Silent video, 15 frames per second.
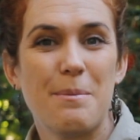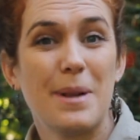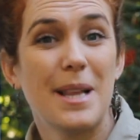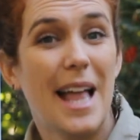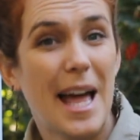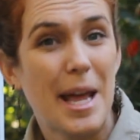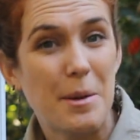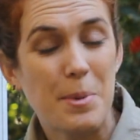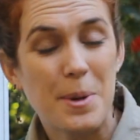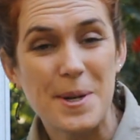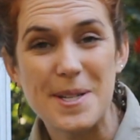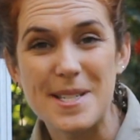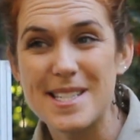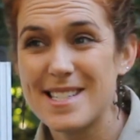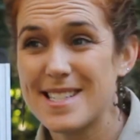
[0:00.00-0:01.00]

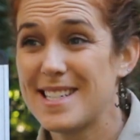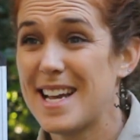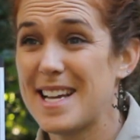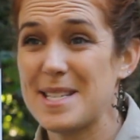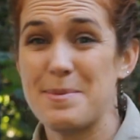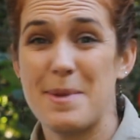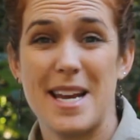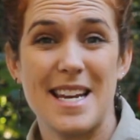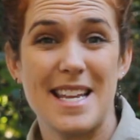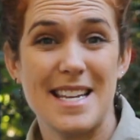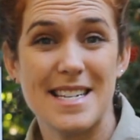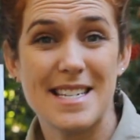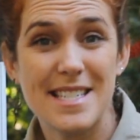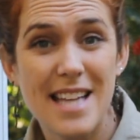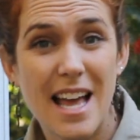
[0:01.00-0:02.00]
platypus,
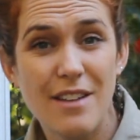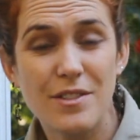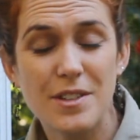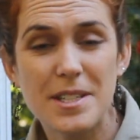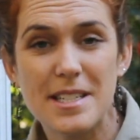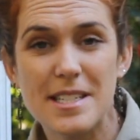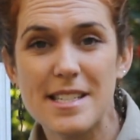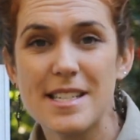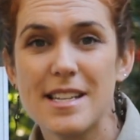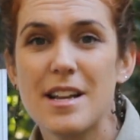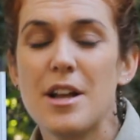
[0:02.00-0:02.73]
Tasmanian devils,